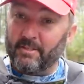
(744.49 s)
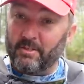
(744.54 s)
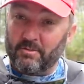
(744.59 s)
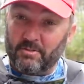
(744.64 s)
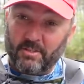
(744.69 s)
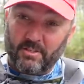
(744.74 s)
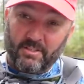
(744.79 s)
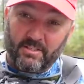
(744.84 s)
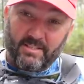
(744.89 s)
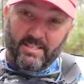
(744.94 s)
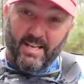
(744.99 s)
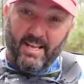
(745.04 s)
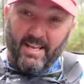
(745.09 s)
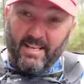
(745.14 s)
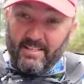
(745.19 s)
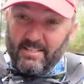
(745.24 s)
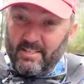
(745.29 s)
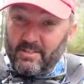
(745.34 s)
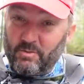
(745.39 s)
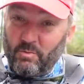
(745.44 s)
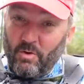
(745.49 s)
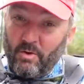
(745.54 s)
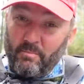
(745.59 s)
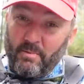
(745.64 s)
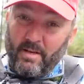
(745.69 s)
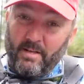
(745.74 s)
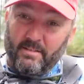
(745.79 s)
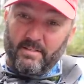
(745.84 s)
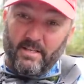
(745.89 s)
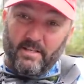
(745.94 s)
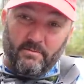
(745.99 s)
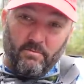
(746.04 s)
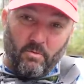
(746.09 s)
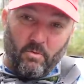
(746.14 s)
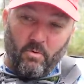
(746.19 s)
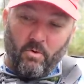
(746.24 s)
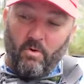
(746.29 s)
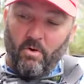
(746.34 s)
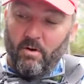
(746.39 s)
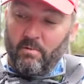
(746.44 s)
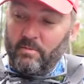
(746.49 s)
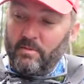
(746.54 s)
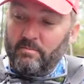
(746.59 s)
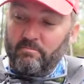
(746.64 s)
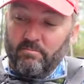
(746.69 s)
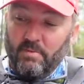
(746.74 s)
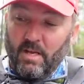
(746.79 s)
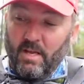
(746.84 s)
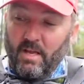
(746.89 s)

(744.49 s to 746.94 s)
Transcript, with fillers: usually 10 to 12 pound test fluorocarbon